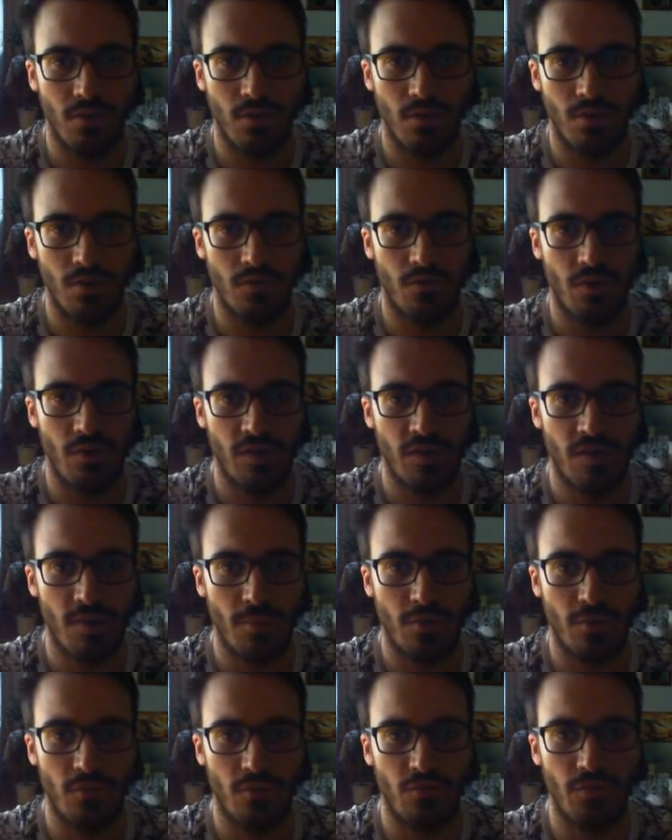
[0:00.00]
face up
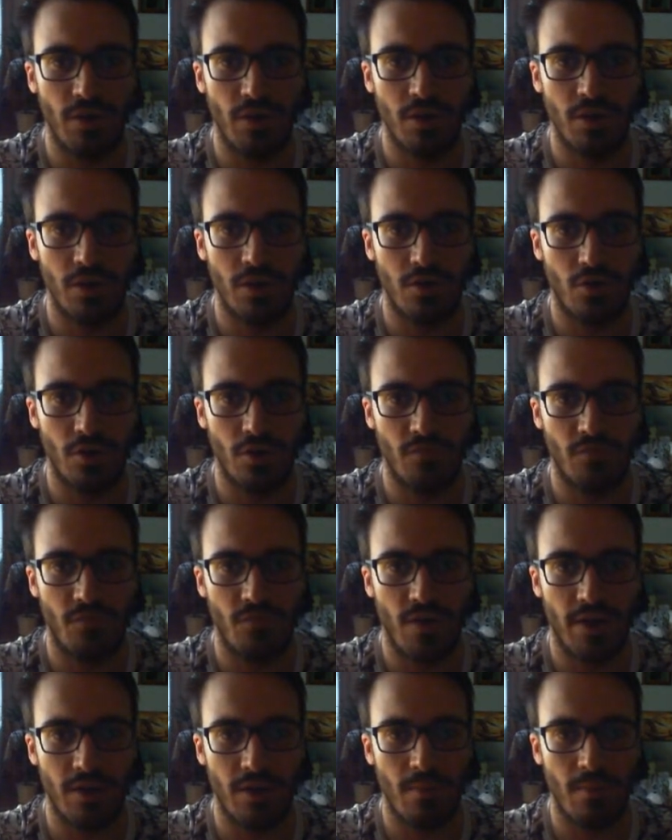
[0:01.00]
on the field are not
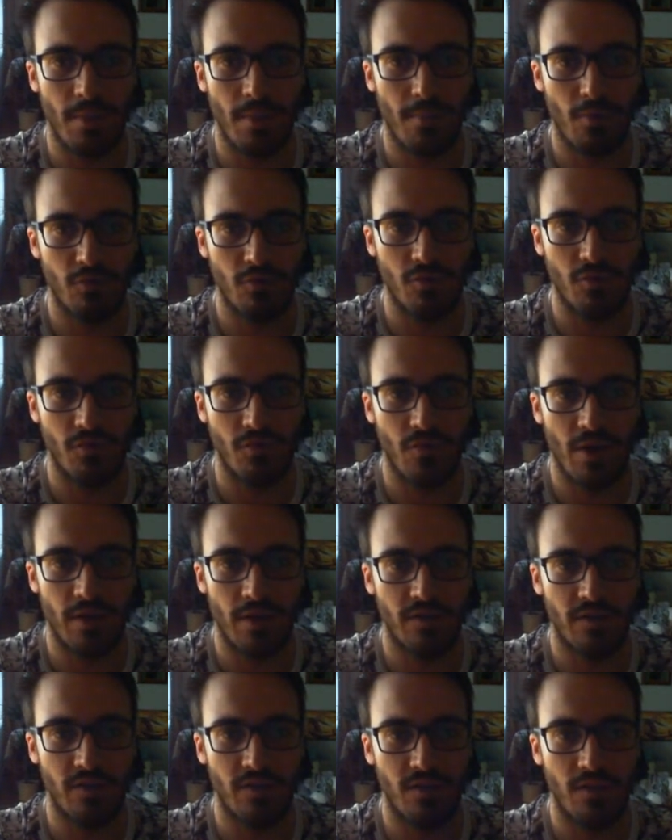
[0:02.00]
affected by monster
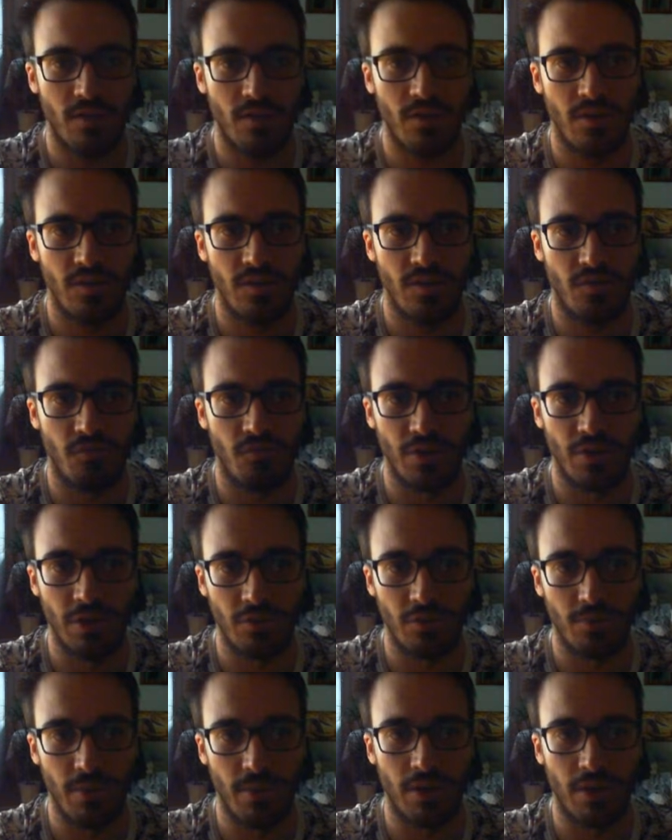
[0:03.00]
effects. This is a field
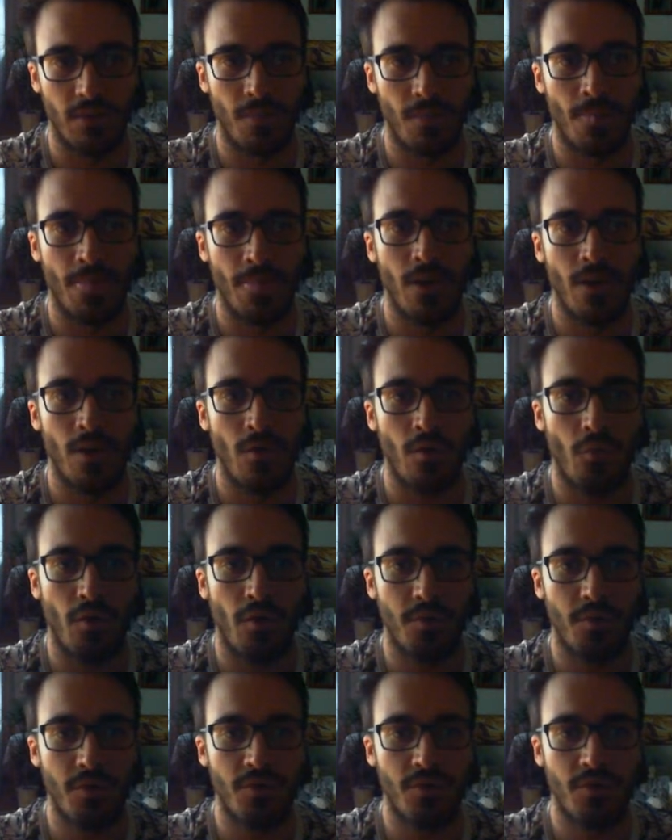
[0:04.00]
spell. Once
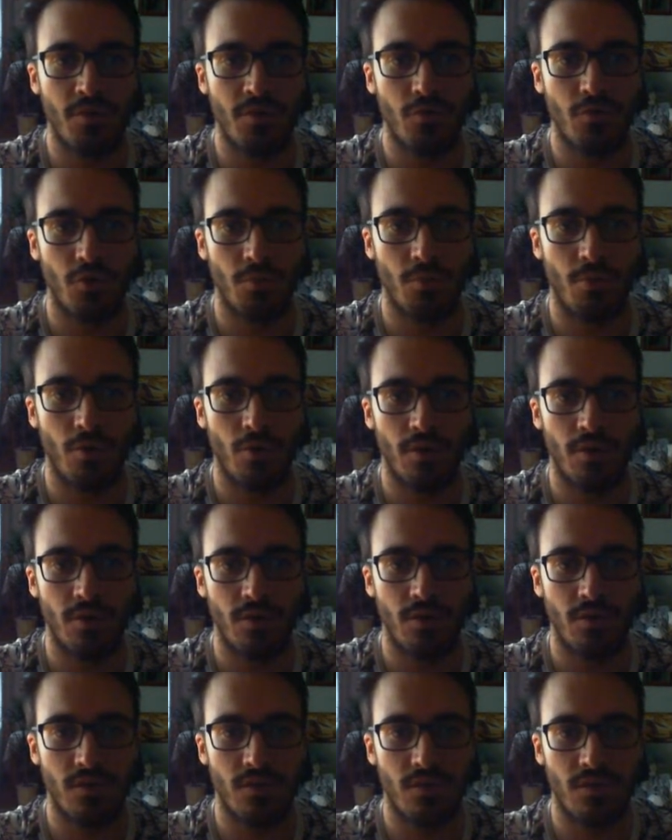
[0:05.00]
per turn, if your opponent
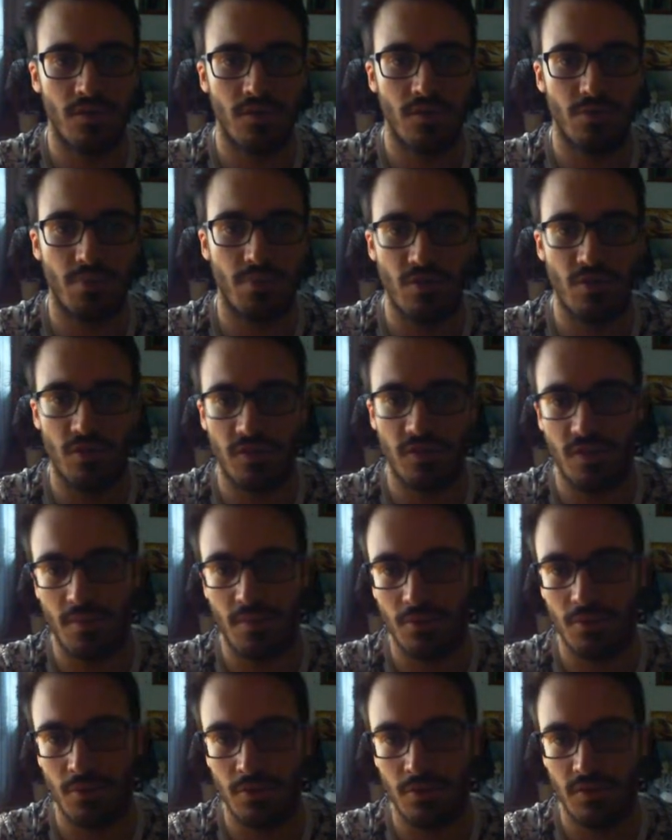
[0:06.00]
special
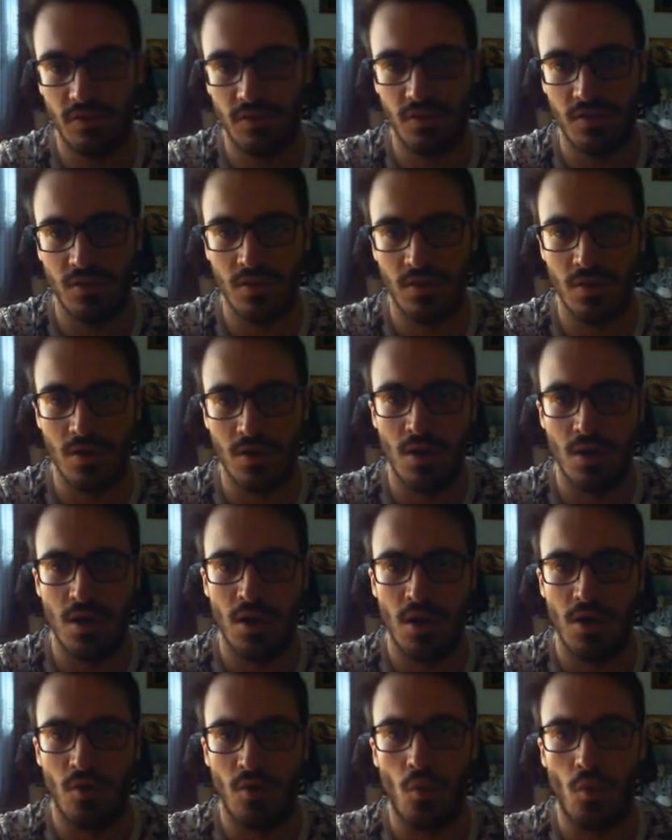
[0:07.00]
summons
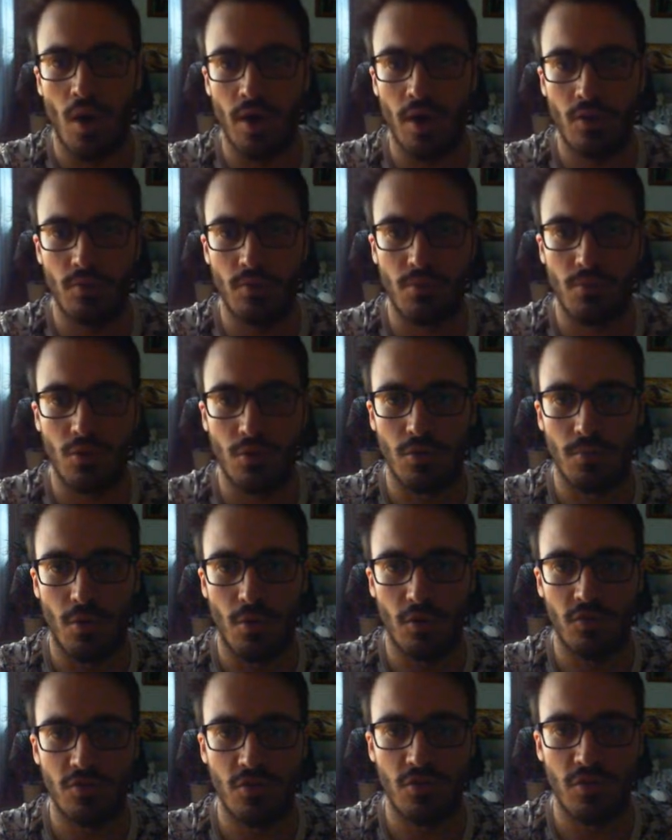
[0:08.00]
1 or more
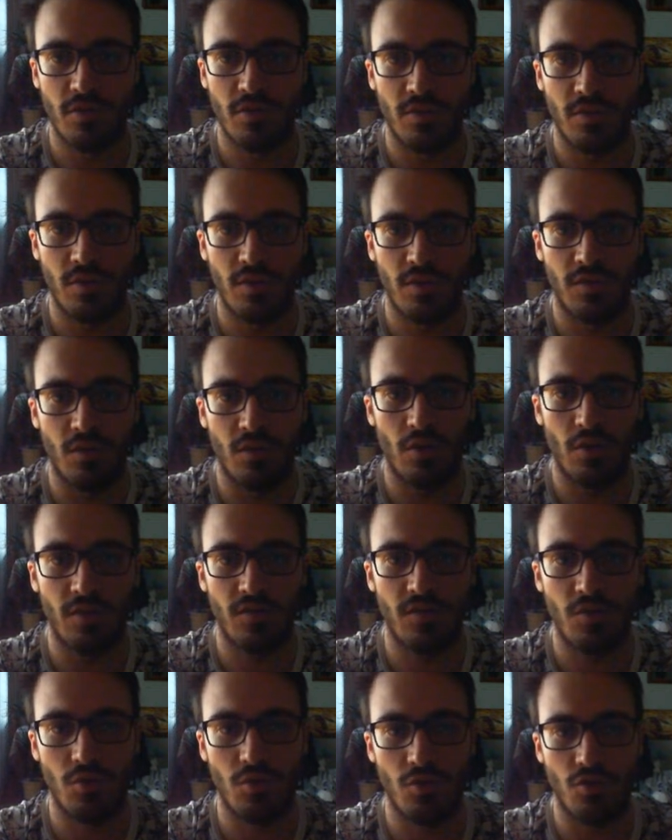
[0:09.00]
monsters, as long as
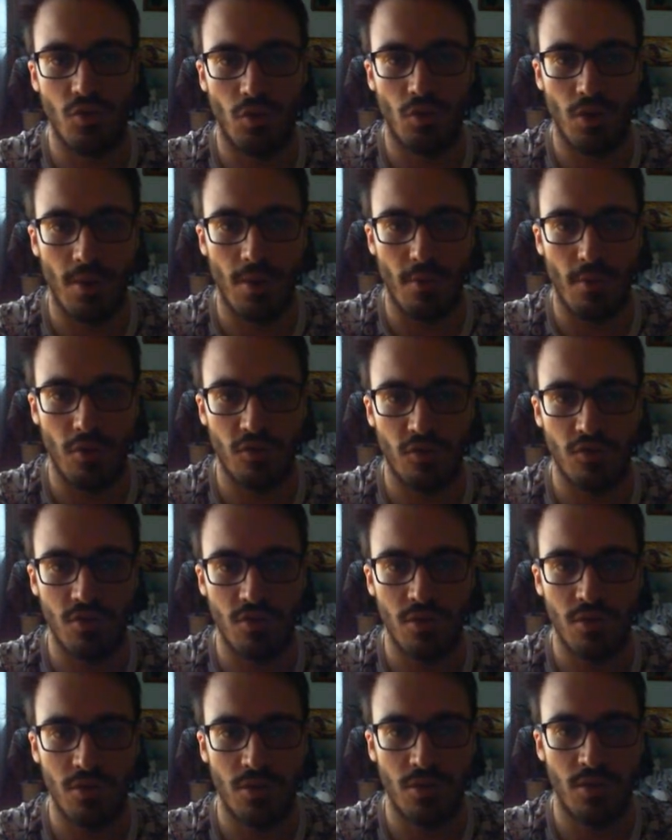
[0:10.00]
you control a
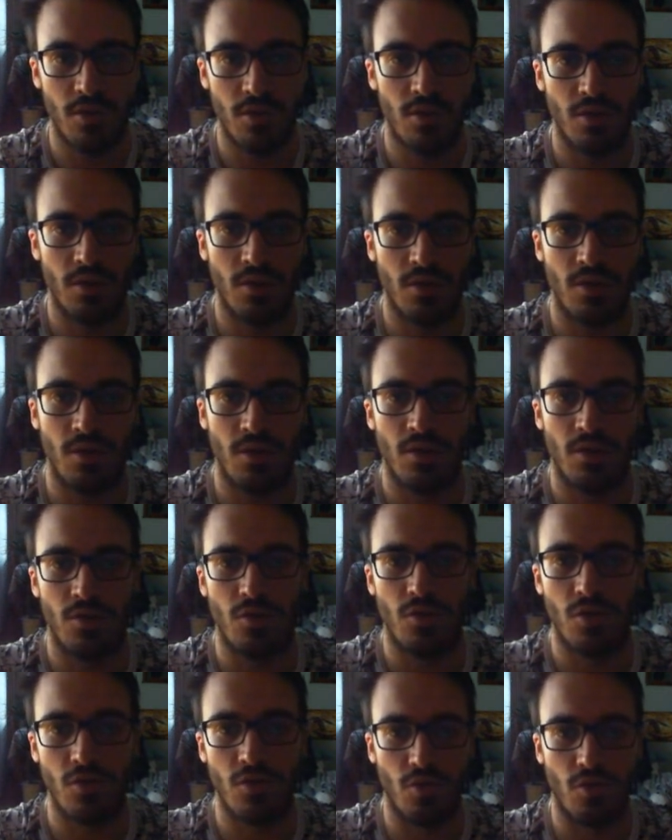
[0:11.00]
monster, you
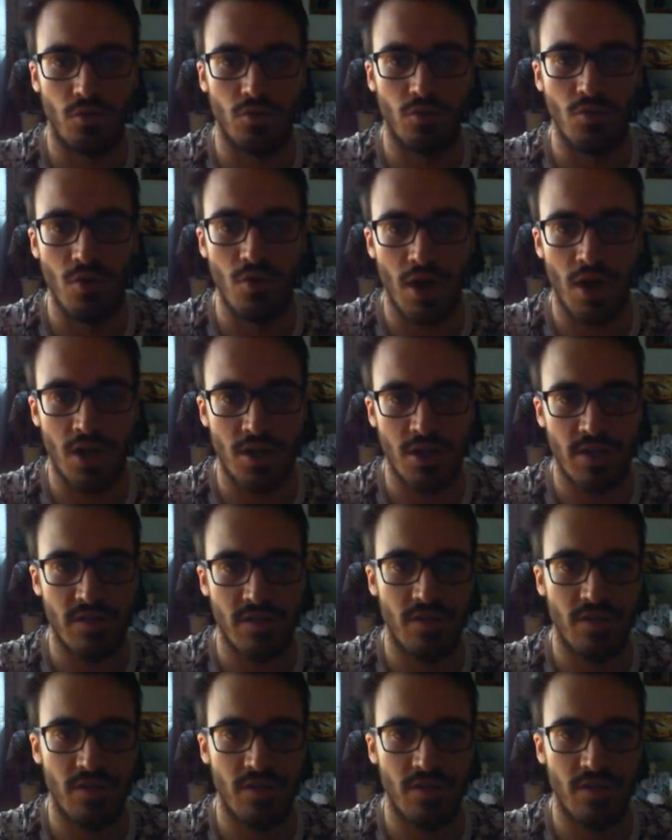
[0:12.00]
can draw 2 cards.